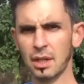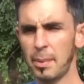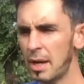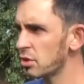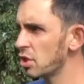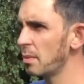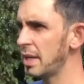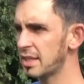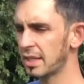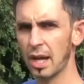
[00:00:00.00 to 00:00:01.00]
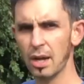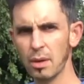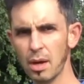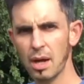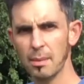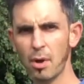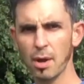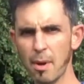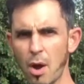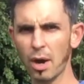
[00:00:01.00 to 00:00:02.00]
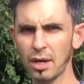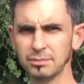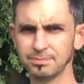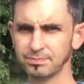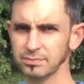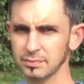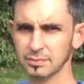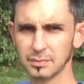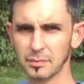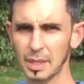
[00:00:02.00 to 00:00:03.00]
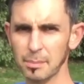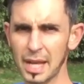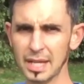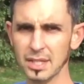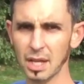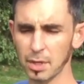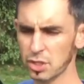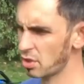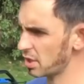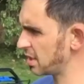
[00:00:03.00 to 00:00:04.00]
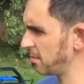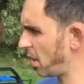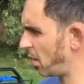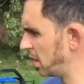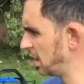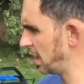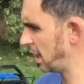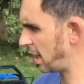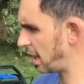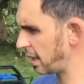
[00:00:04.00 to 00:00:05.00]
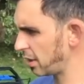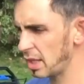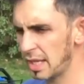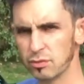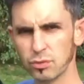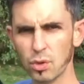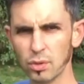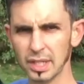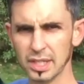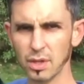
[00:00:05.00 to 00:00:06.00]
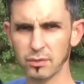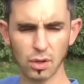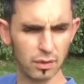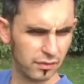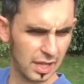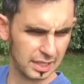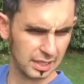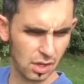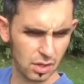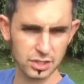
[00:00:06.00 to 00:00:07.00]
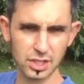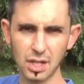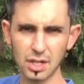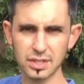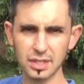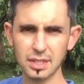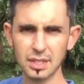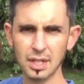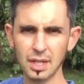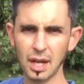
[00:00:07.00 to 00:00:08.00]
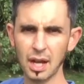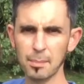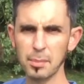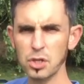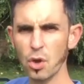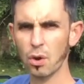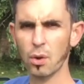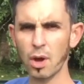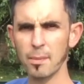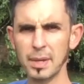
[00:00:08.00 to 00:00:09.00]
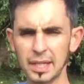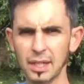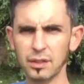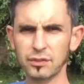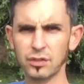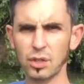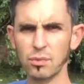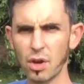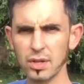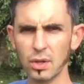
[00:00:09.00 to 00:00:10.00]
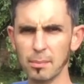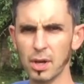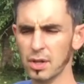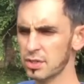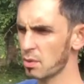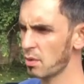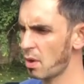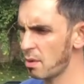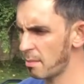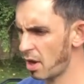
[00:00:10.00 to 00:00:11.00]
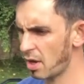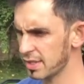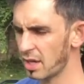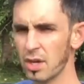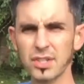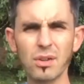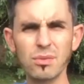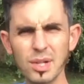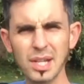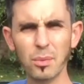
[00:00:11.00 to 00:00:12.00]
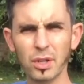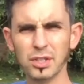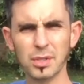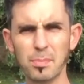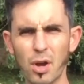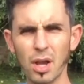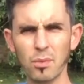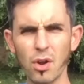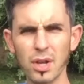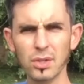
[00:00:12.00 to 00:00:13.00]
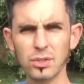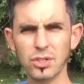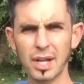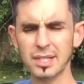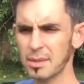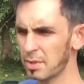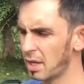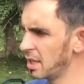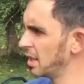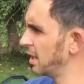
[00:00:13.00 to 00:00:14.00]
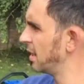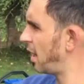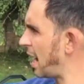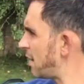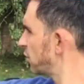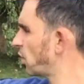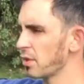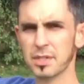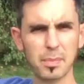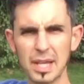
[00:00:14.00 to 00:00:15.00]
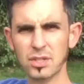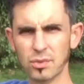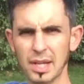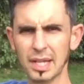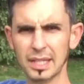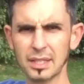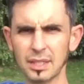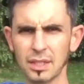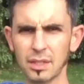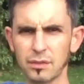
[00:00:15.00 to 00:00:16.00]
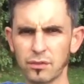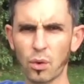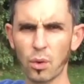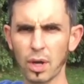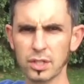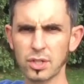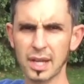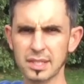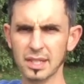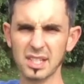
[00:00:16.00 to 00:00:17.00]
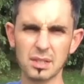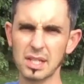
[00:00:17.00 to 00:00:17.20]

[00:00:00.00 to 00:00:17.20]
About 2 weeks ago, my mower packed up, my trusty mower, and I live rurally, so I've got a fairly large garden, but not quite big enough for a ride-on mower. So although in my heart of hearts I really want to just buy a ride-on tractor, but I haven't got the space really for a tractor.